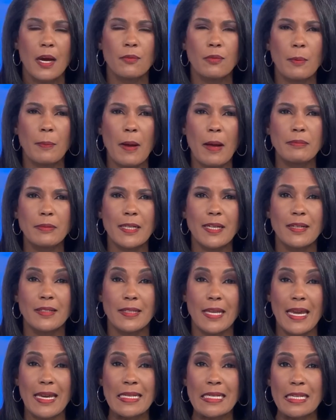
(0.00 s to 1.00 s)
A
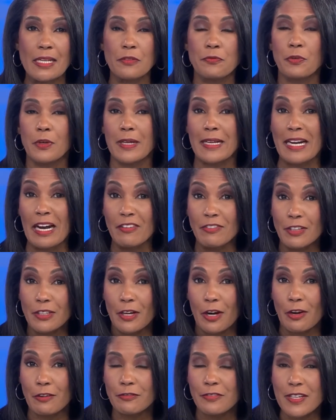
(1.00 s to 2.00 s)
Republican candidate for
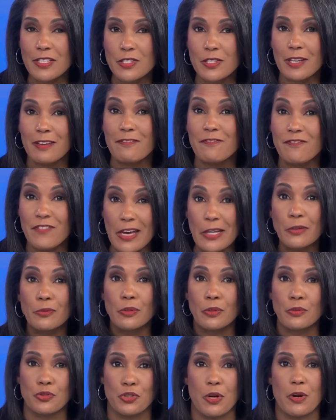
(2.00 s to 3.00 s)
governor facing
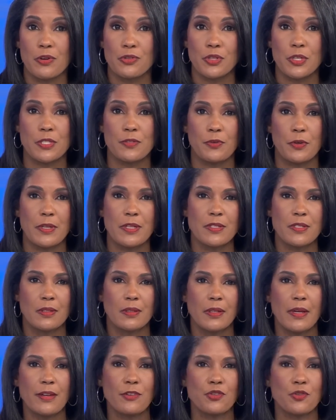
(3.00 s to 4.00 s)
federal charges for his
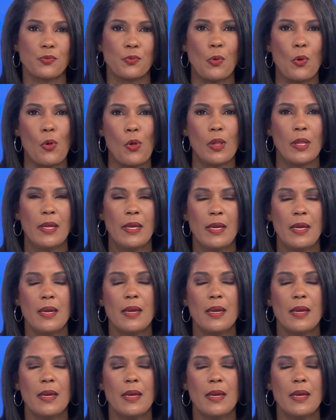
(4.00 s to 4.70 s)
alleged role